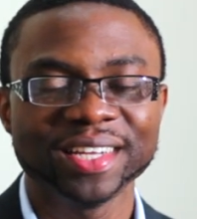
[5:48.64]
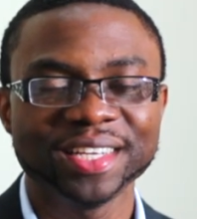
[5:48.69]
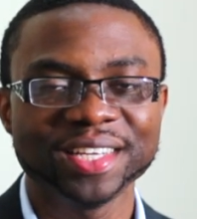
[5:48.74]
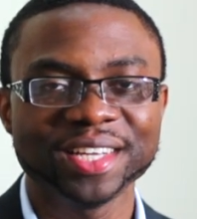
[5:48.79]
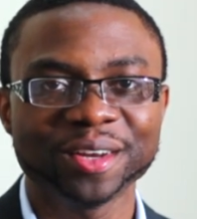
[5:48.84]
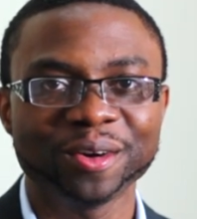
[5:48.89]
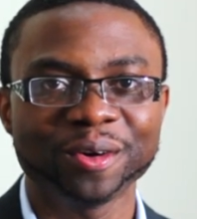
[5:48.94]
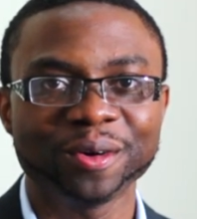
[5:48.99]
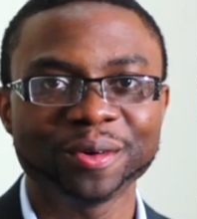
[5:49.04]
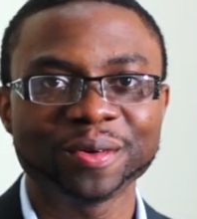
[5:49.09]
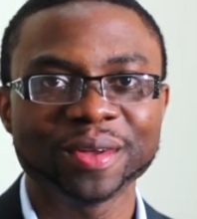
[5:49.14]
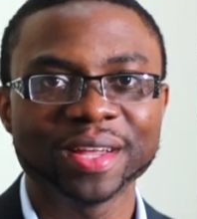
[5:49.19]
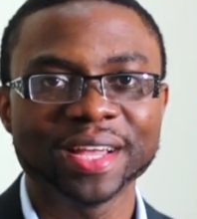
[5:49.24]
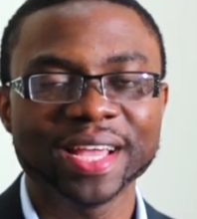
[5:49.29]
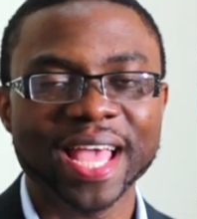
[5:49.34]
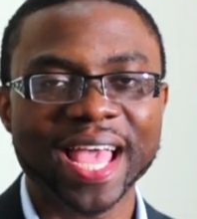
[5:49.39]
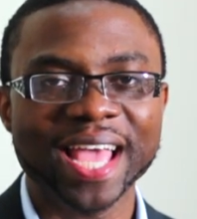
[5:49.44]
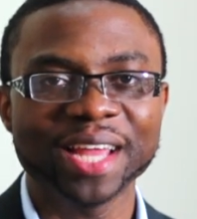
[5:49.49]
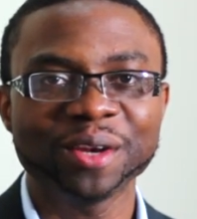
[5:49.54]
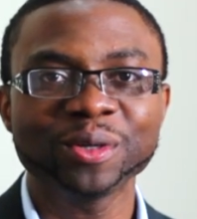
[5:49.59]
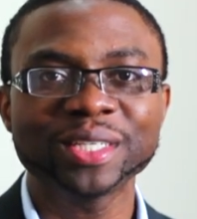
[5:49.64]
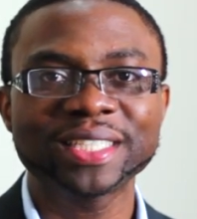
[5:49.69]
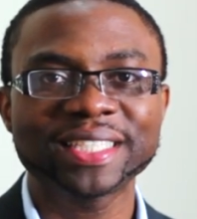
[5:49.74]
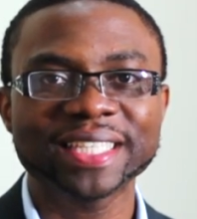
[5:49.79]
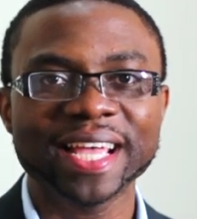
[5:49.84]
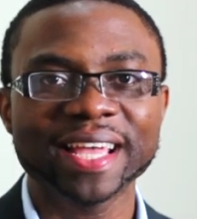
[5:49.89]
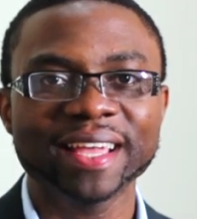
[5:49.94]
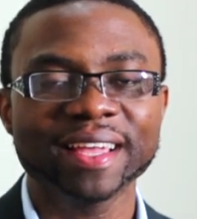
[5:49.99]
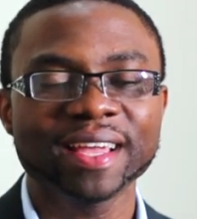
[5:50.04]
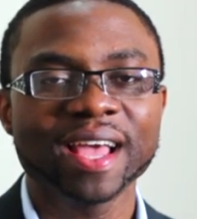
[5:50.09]
You know, and don't
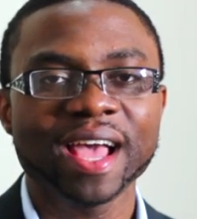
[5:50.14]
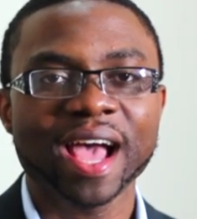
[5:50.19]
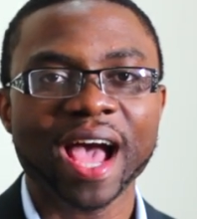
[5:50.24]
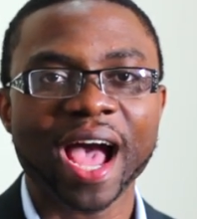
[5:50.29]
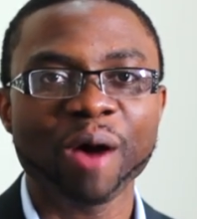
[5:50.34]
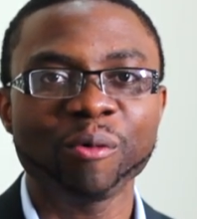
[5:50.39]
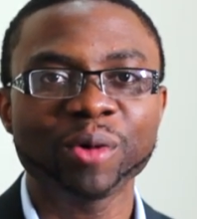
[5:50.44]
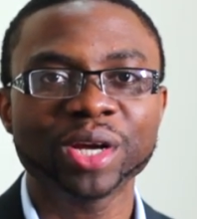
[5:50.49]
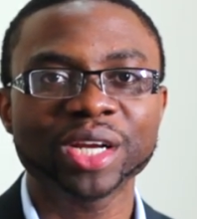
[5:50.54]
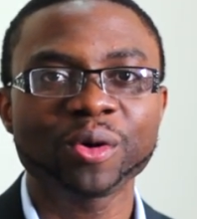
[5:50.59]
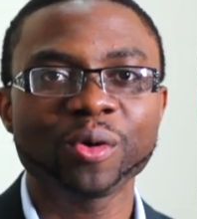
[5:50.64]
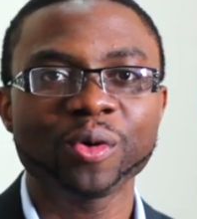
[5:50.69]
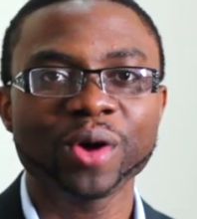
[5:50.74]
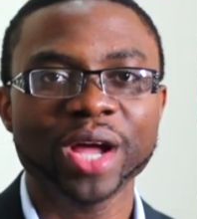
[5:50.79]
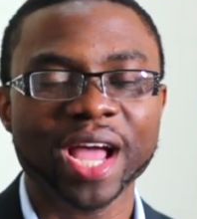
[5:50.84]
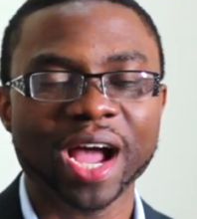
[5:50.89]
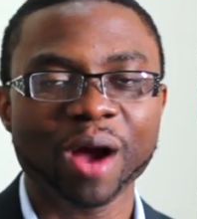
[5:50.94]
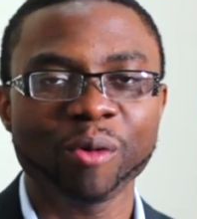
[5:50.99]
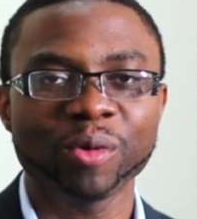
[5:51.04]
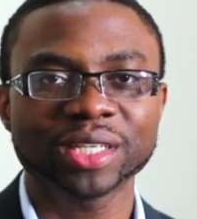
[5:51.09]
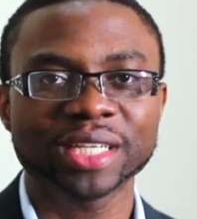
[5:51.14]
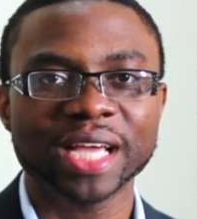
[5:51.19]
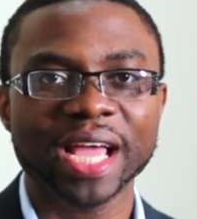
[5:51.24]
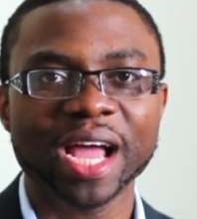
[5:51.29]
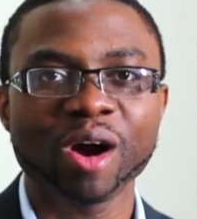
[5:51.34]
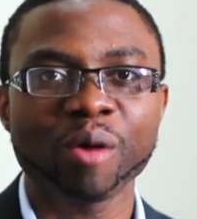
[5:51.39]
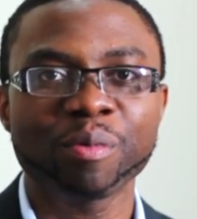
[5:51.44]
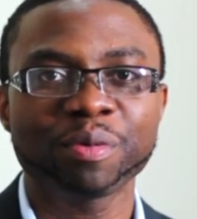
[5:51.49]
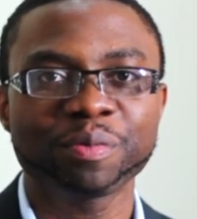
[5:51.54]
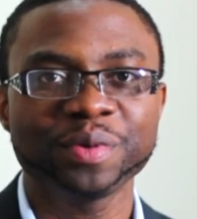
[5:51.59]
say, I want to
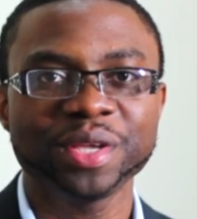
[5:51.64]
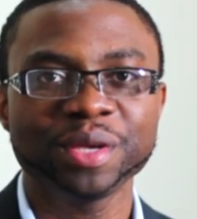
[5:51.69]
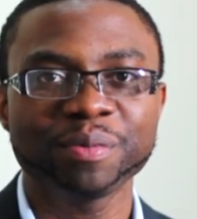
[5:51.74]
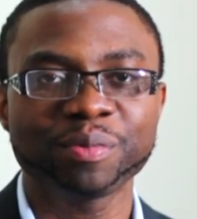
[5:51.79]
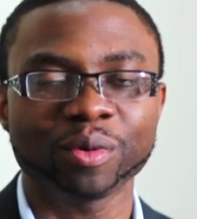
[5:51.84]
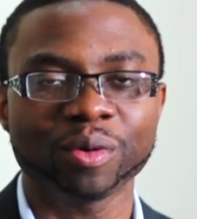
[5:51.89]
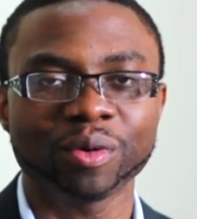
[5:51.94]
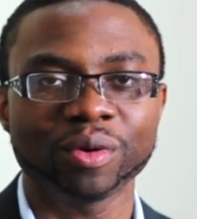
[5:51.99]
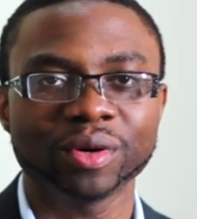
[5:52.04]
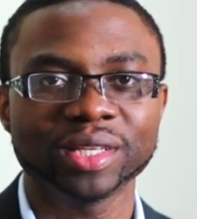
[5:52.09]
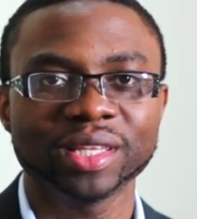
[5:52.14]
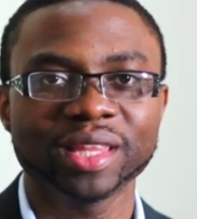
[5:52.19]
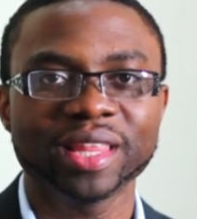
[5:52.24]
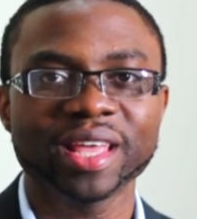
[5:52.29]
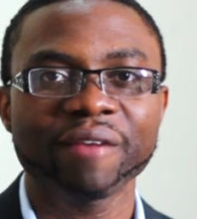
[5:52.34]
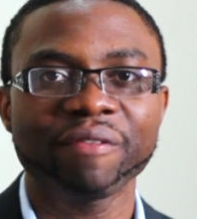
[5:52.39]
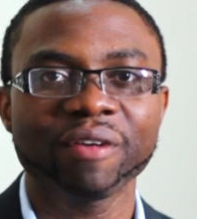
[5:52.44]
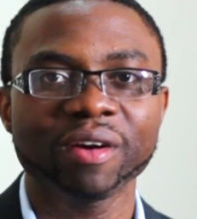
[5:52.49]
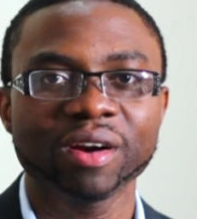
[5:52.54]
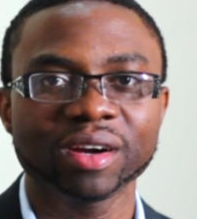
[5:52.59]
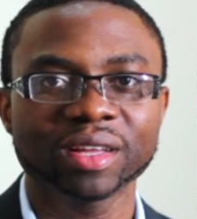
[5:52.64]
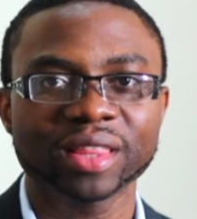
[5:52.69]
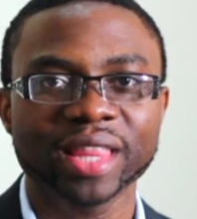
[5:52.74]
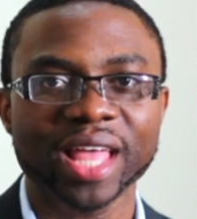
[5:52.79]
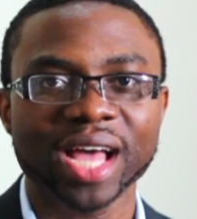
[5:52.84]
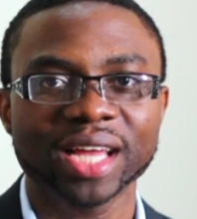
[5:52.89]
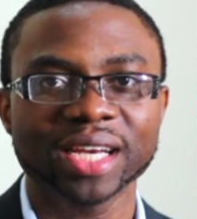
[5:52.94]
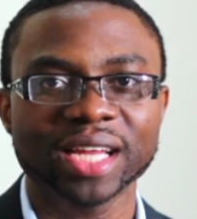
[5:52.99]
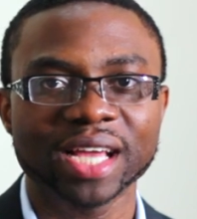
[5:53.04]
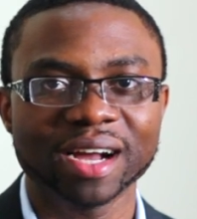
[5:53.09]
help people. They have heard
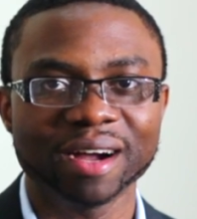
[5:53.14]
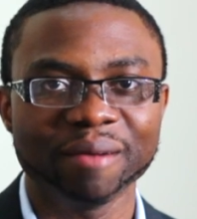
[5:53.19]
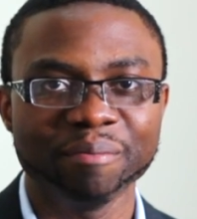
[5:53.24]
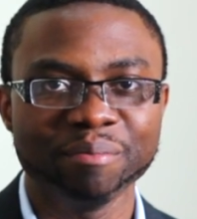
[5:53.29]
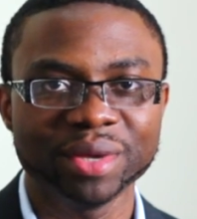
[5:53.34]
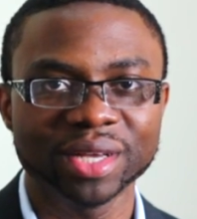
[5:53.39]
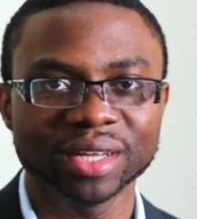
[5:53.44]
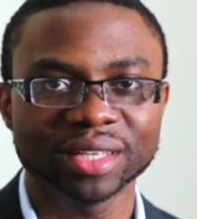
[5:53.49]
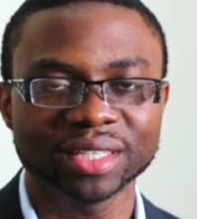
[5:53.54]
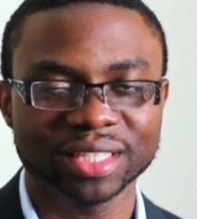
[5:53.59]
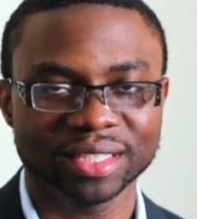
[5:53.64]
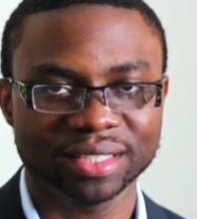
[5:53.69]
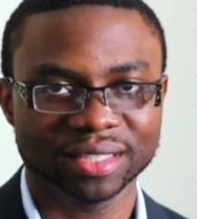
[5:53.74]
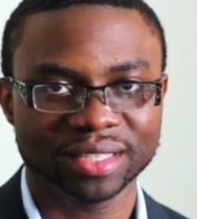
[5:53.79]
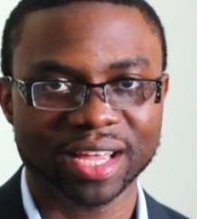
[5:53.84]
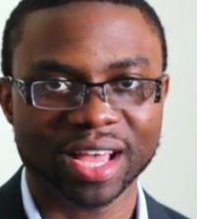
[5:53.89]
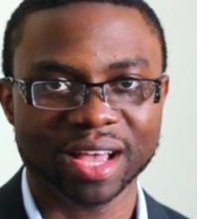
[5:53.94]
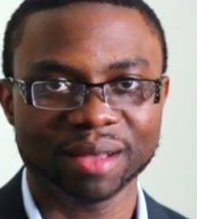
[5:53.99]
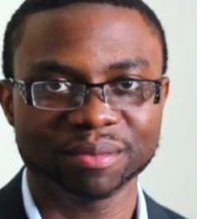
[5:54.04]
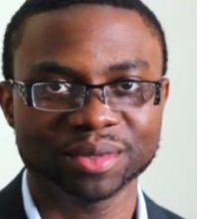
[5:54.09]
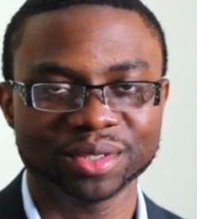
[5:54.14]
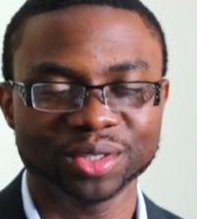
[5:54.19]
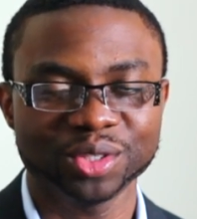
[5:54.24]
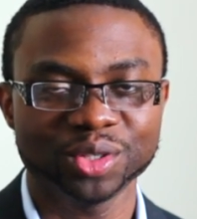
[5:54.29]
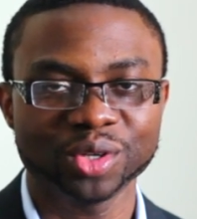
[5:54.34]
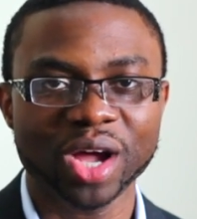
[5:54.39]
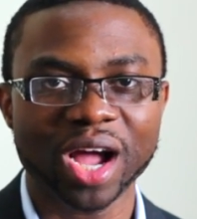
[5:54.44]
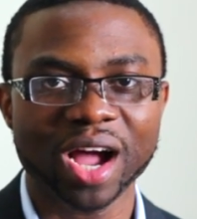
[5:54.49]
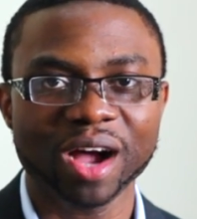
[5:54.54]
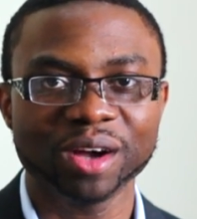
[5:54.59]
that a million times.
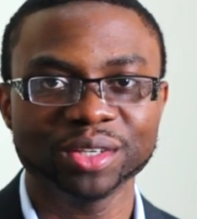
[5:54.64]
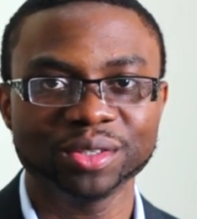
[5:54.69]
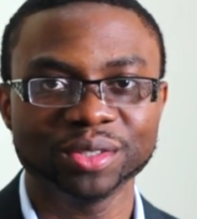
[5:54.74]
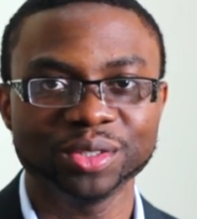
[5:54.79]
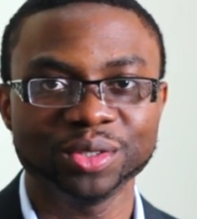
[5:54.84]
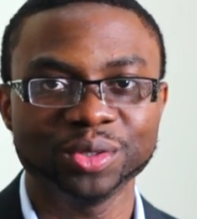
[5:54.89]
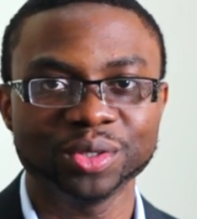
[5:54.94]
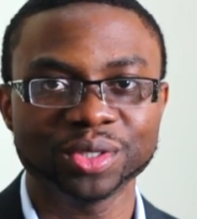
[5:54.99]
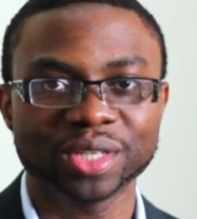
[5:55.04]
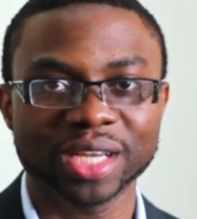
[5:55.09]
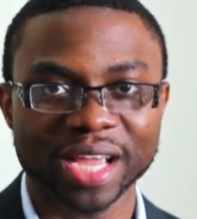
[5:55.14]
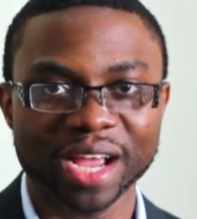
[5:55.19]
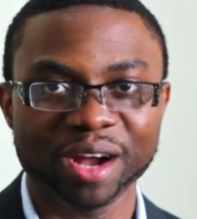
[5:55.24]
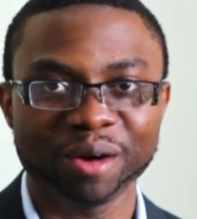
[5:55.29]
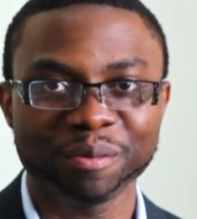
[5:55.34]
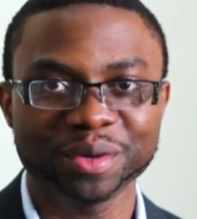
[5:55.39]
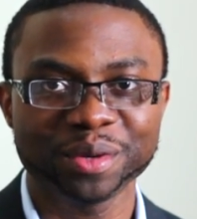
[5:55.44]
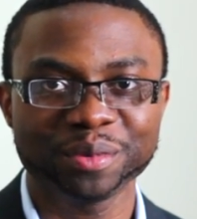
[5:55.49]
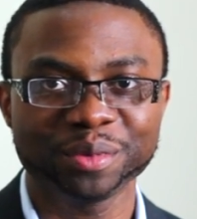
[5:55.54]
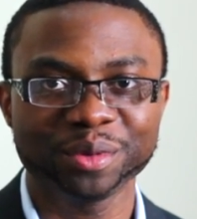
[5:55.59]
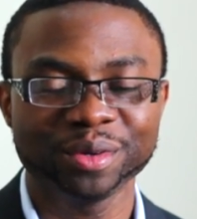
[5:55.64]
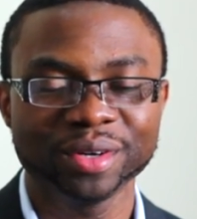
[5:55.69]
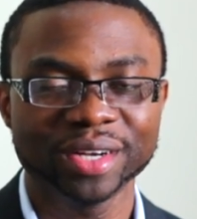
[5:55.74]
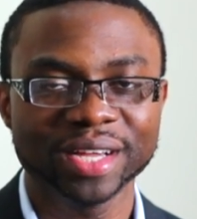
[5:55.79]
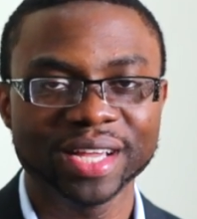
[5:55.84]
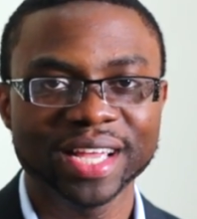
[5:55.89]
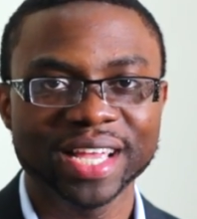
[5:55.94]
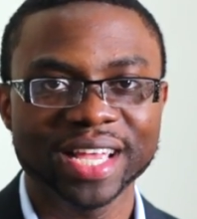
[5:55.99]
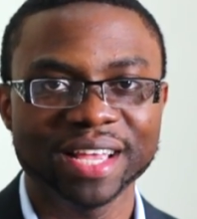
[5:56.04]
You know how you can help people?